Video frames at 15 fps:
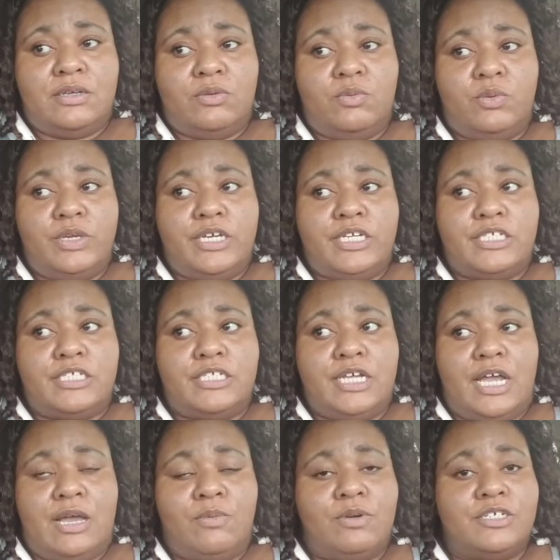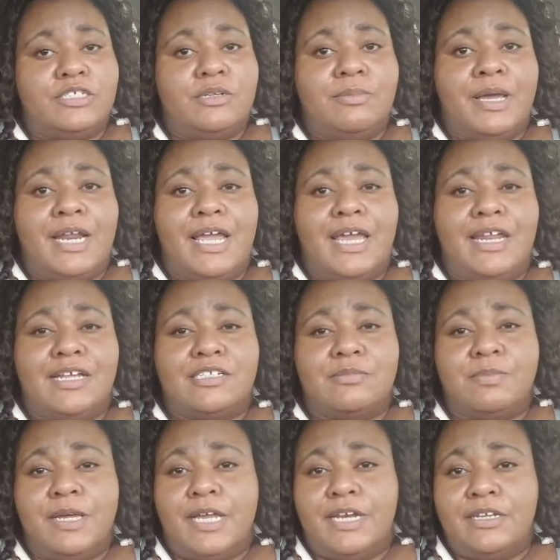which I wish somebody had
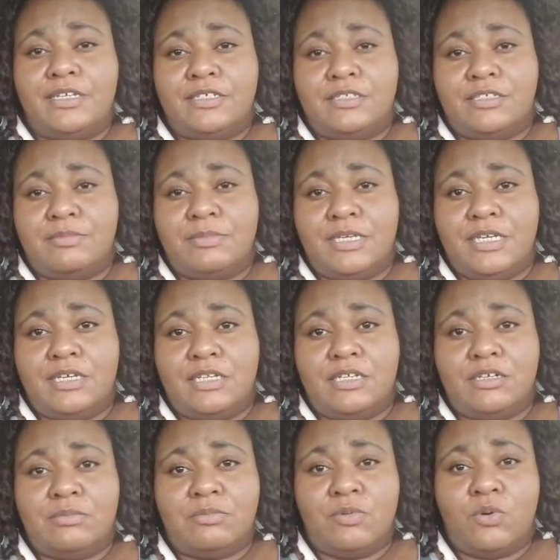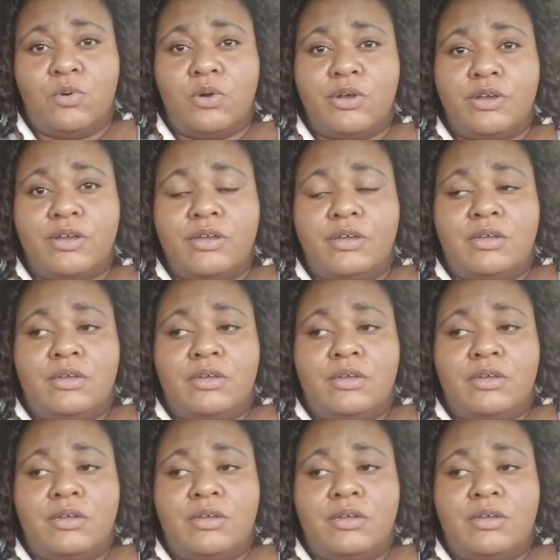explained it to me a little more